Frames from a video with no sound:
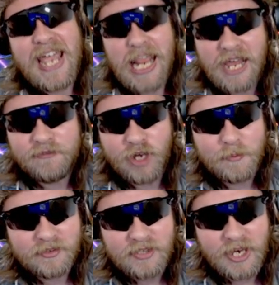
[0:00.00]
and live
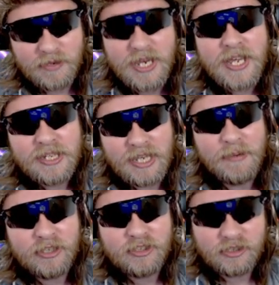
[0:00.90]
commentary, that
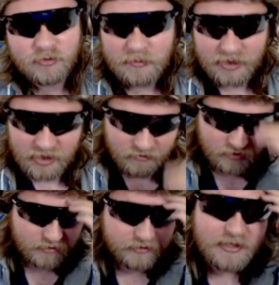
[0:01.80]
makes it extremely
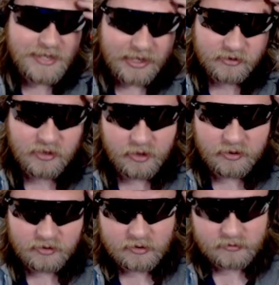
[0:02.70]
difficult to not
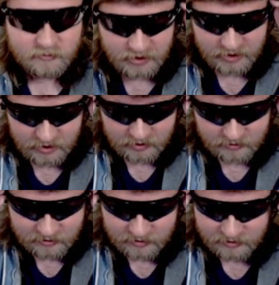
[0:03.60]
talk, right?
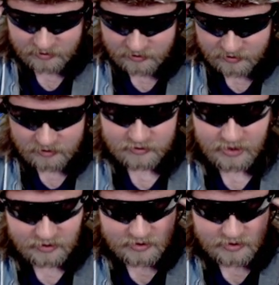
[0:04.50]
That,